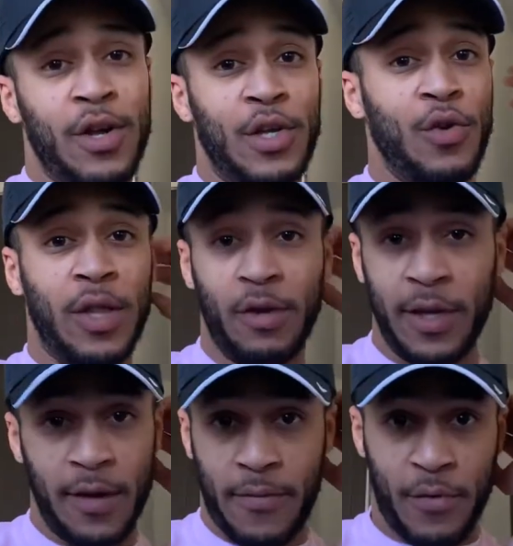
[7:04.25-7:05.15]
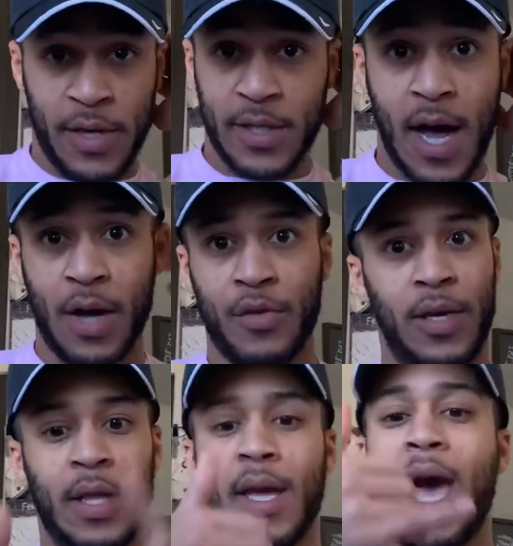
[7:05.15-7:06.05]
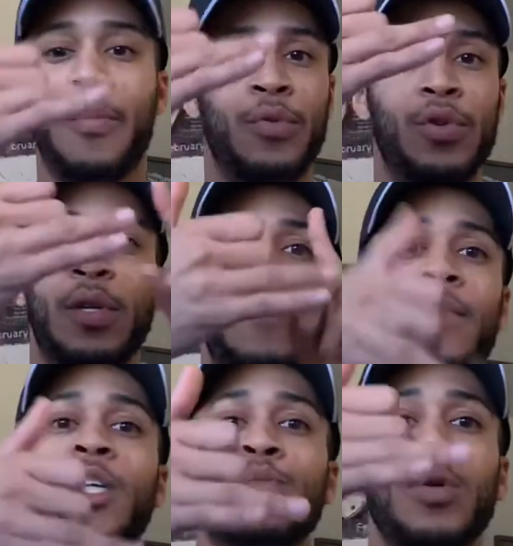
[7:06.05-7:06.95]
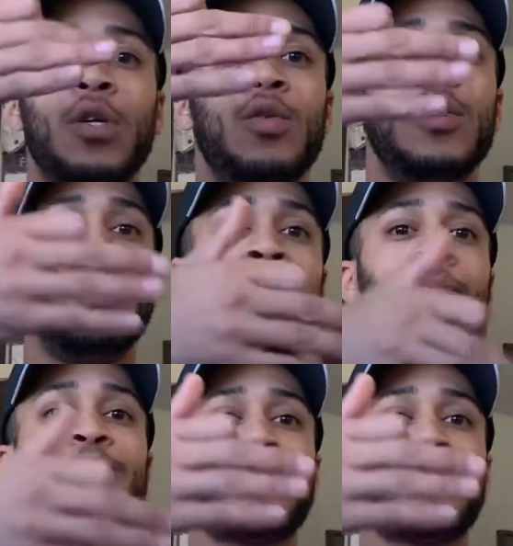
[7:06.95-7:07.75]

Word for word: Like, you would literally get a free stock. You can get like Apple, you can get Facebook, you can get